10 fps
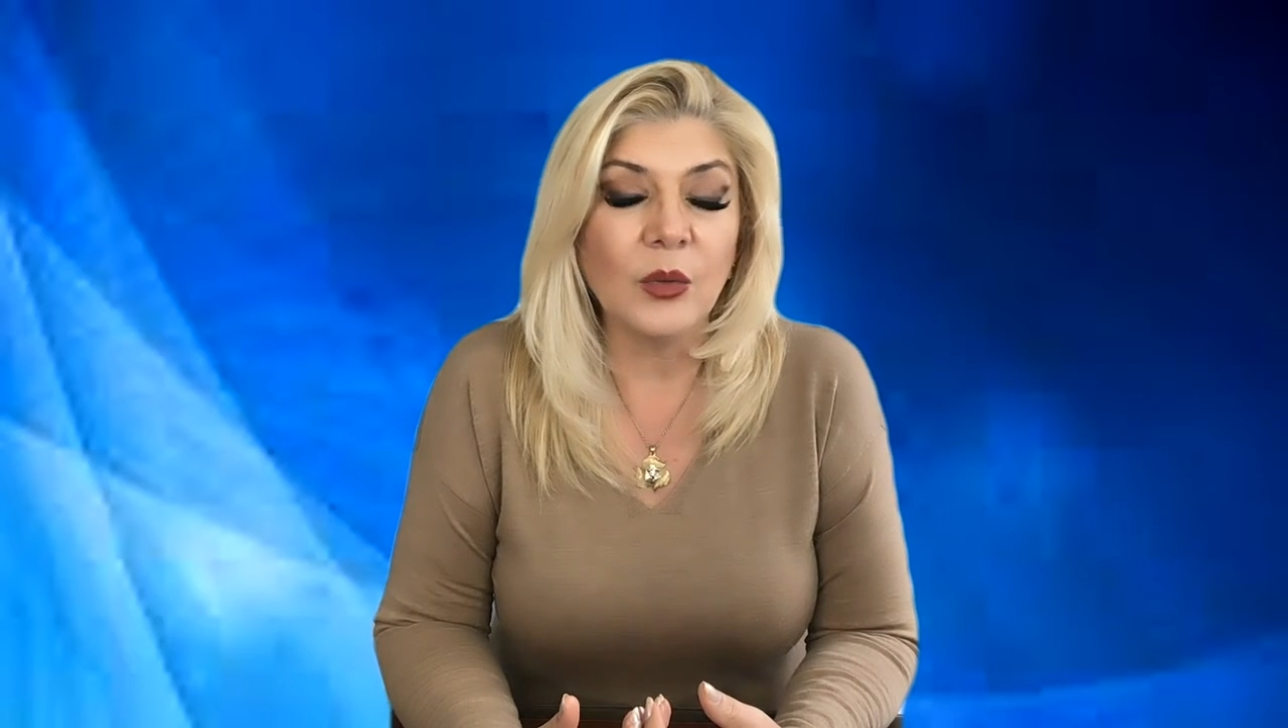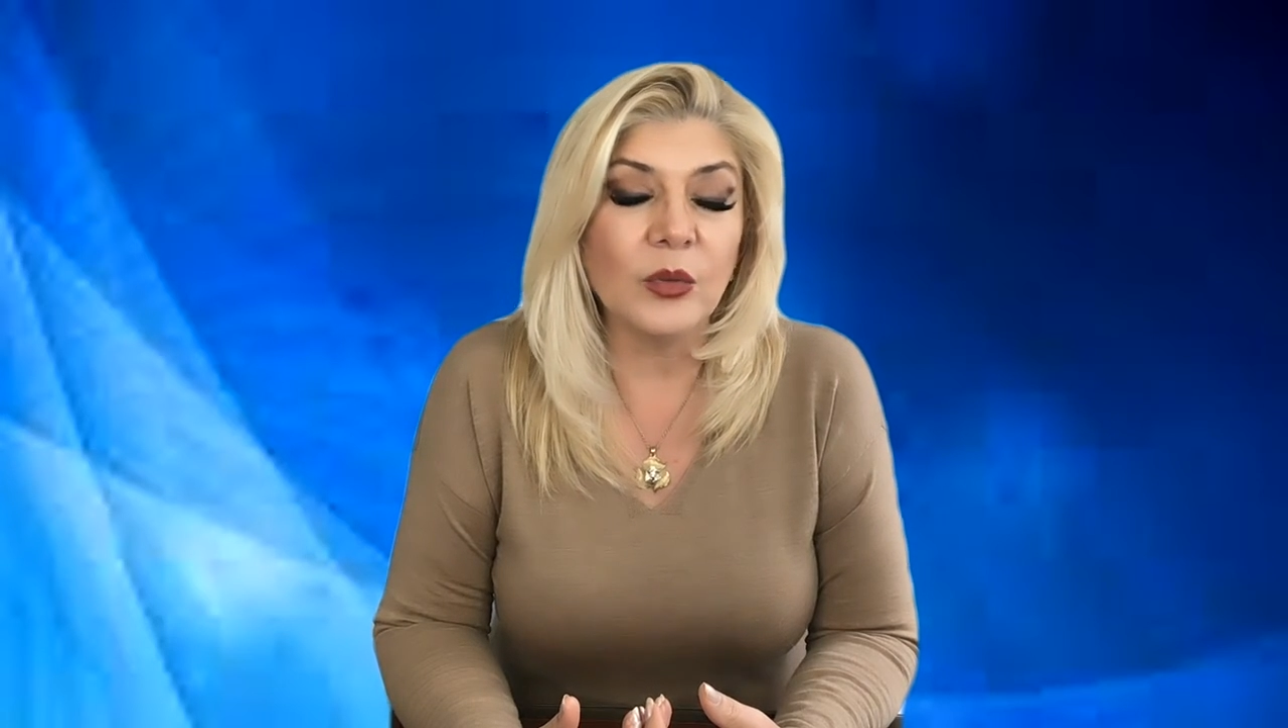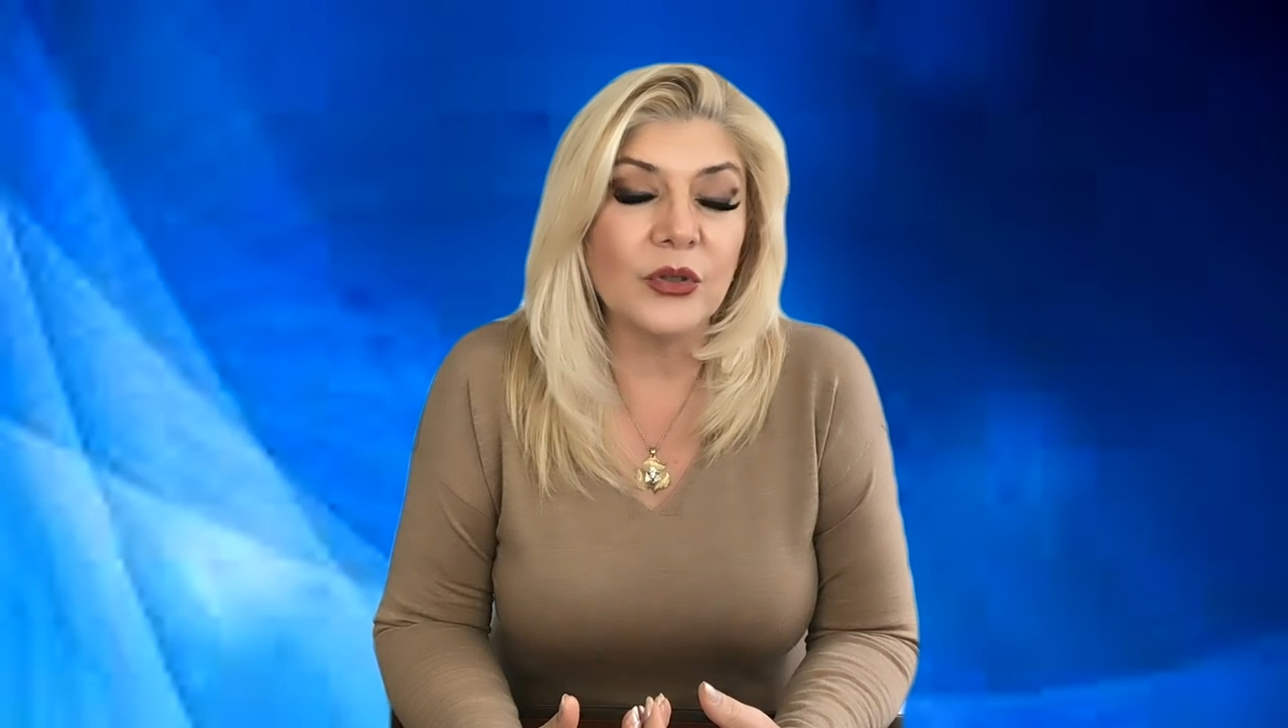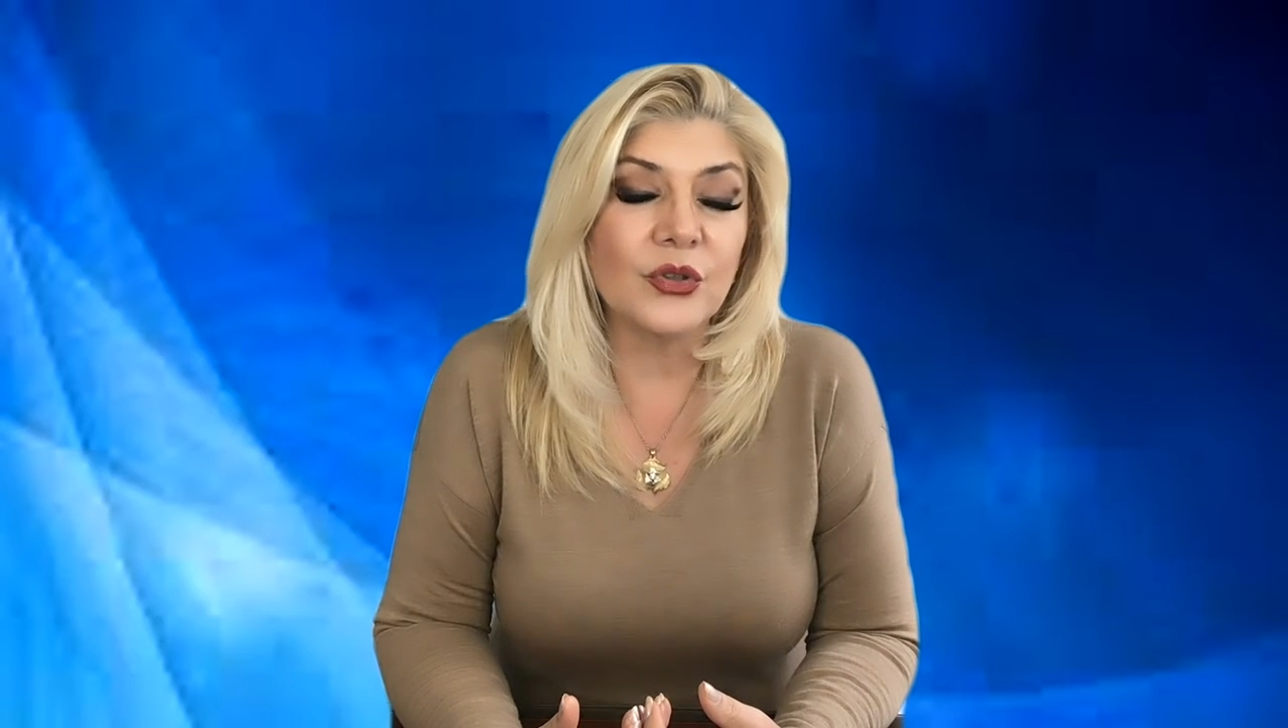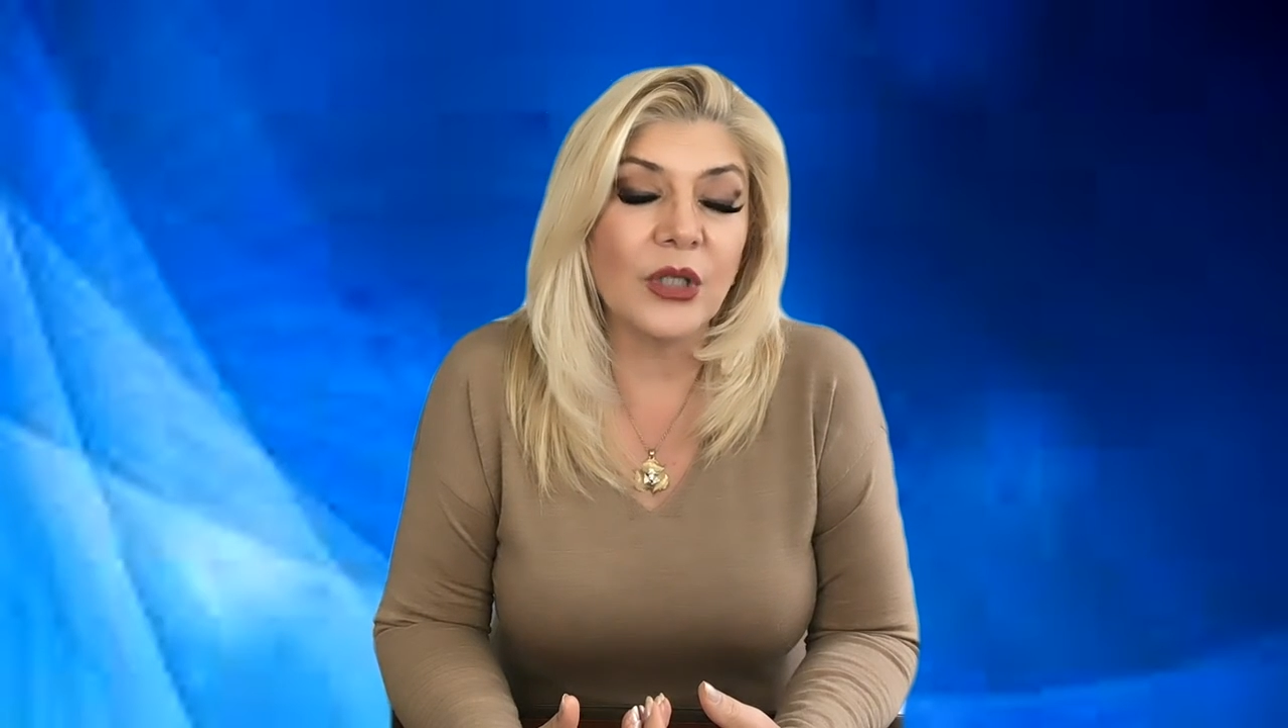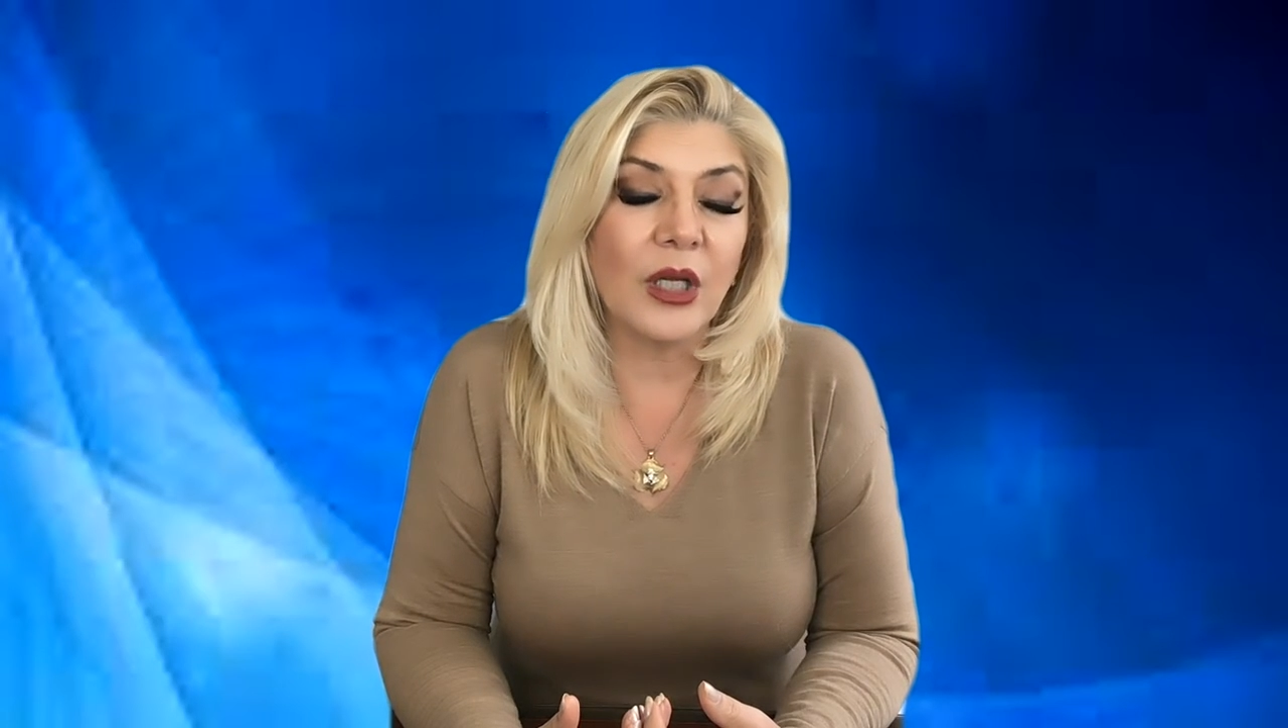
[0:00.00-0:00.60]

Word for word: which